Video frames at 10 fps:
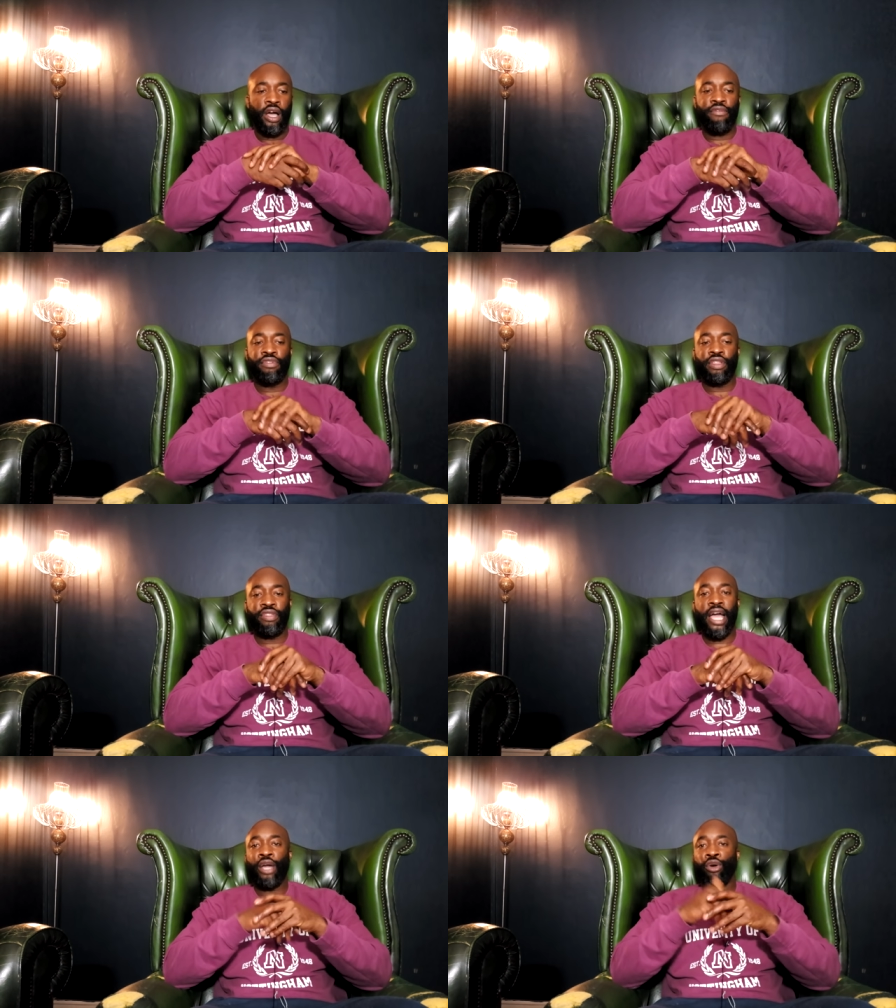Other than
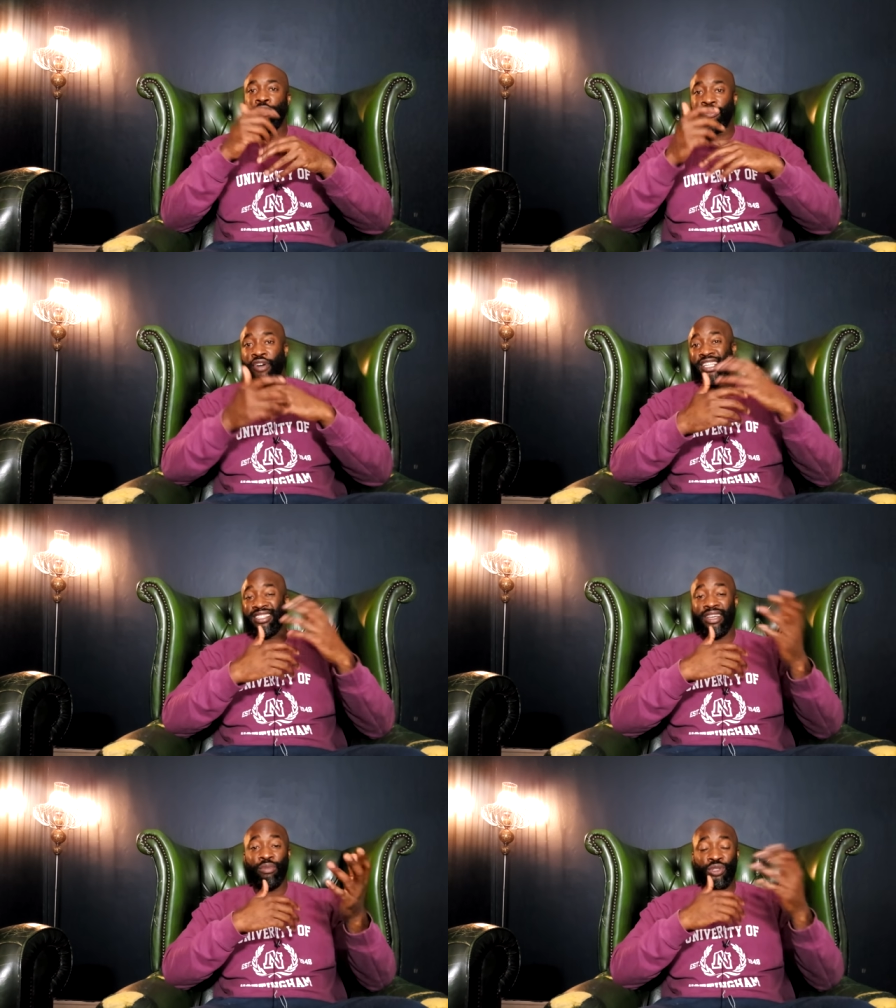that, it'll be
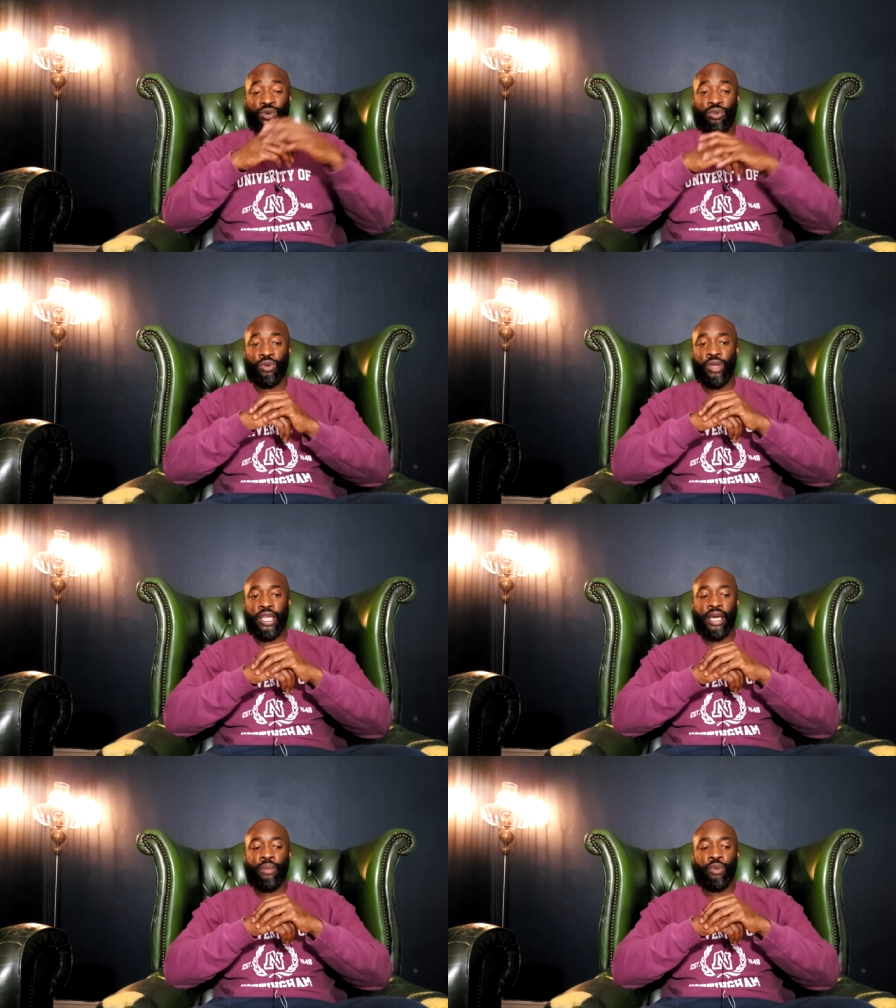fights like we saw on the
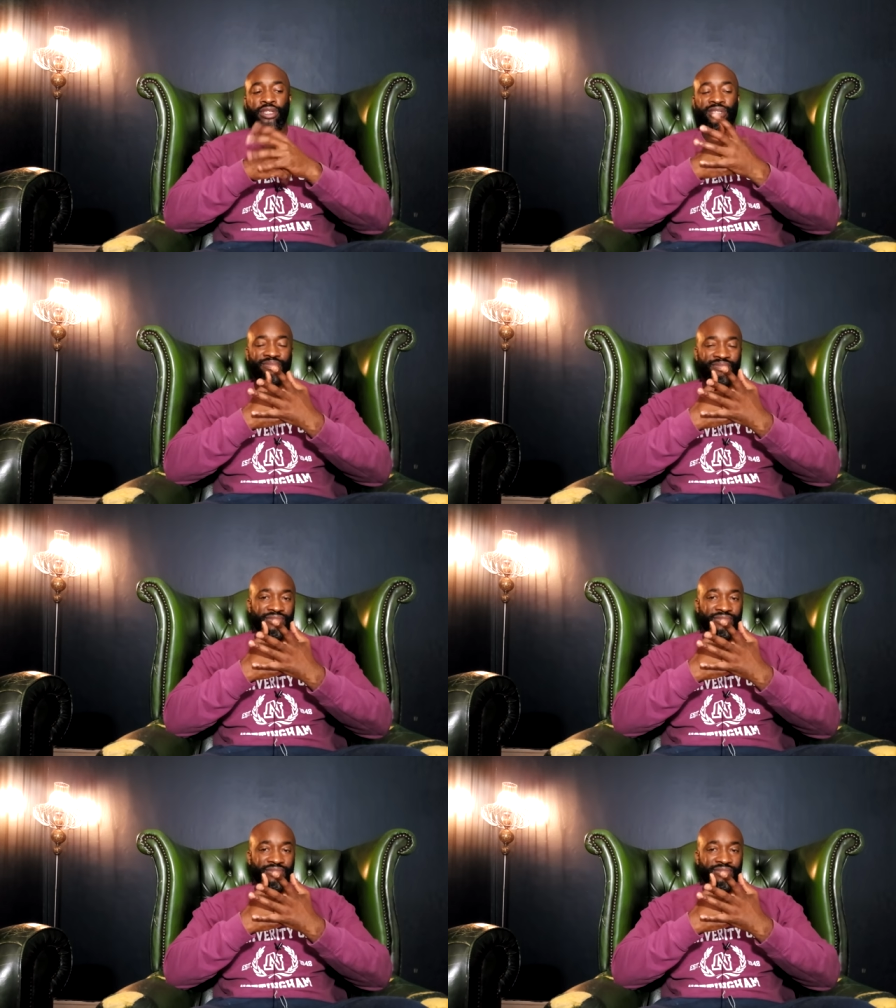weekend, which